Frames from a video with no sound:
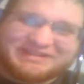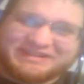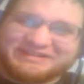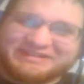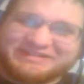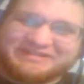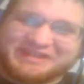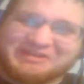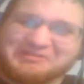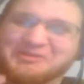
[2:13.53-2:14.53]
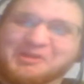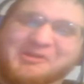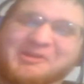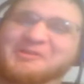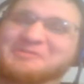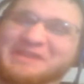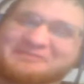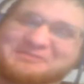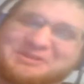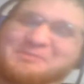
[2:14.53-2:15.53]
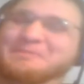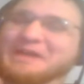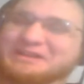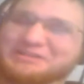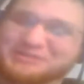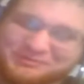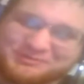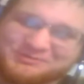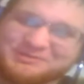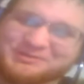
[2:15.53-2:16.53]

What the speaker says: This is like no, we have to go back to